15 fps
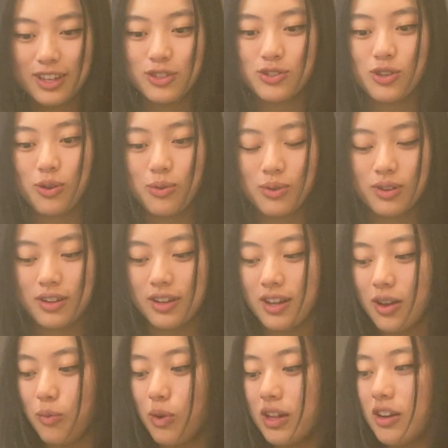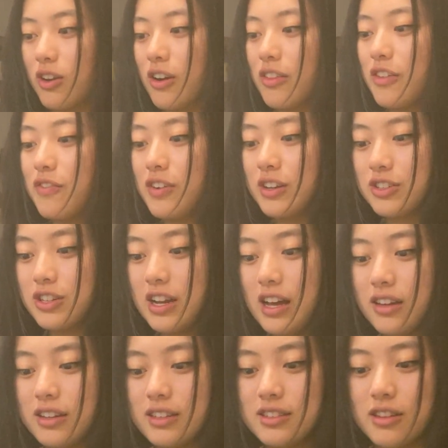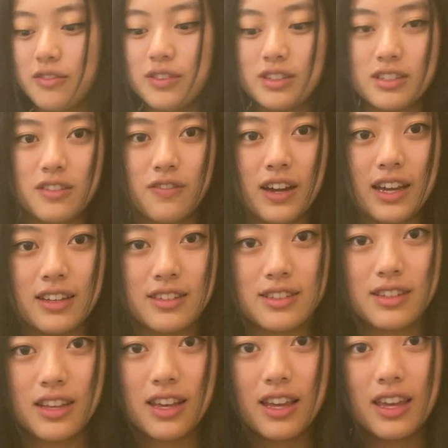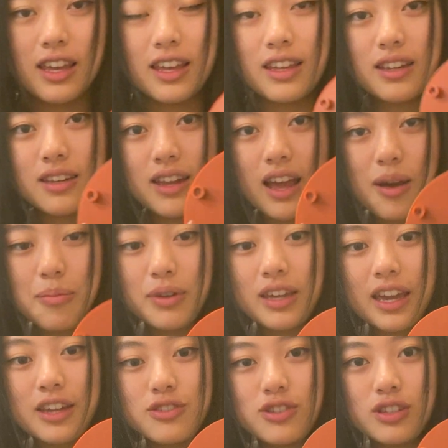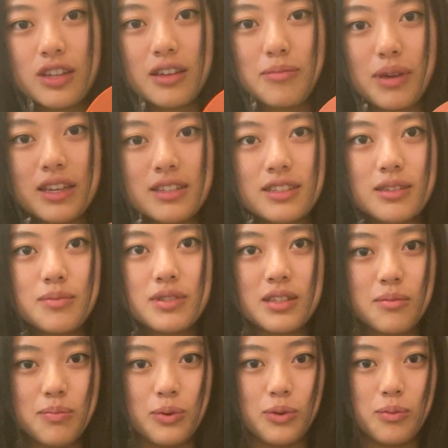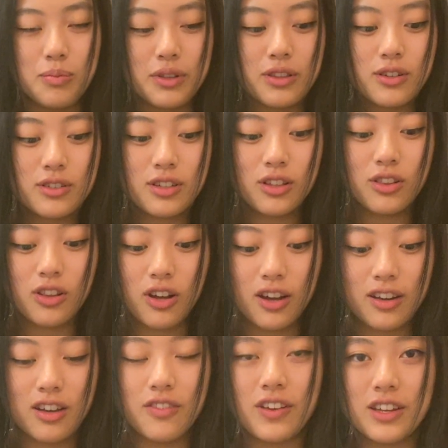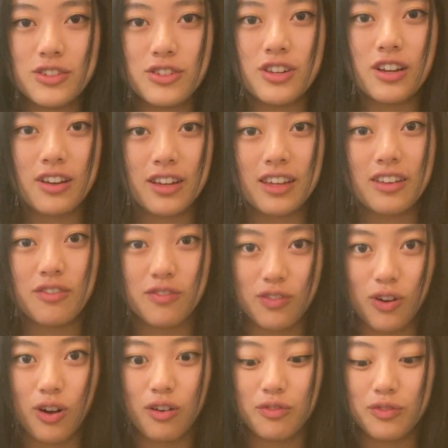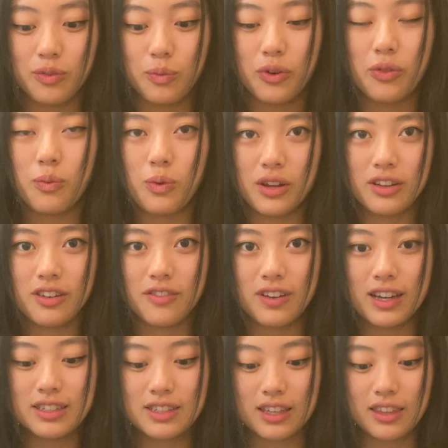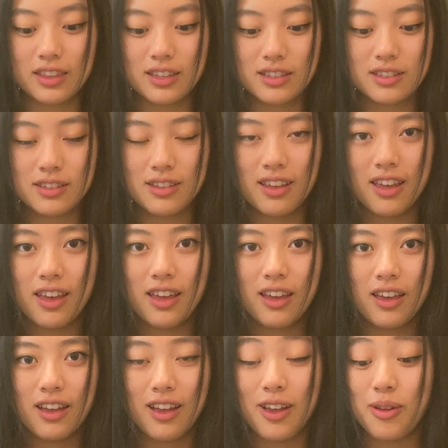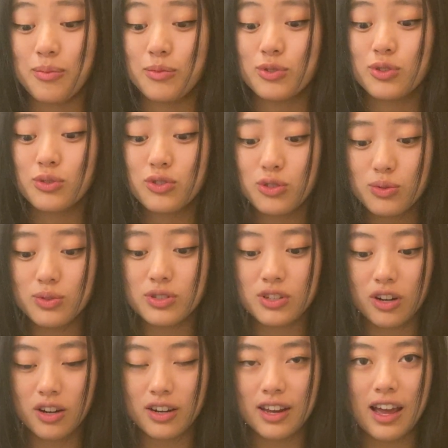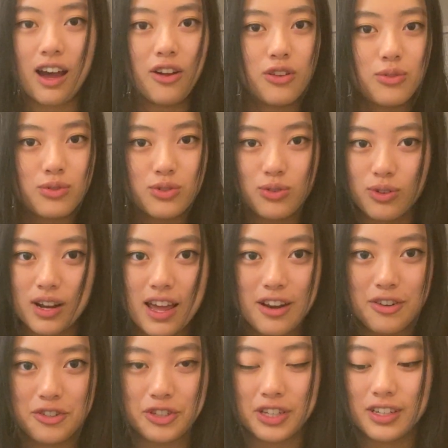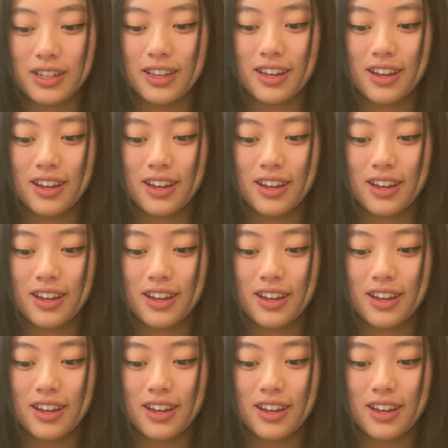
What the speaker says: So, what are the functionalities of this device? In application, it may seem simple, but there's a lot of engineering involved with one device like this. So to start, how do you store energy?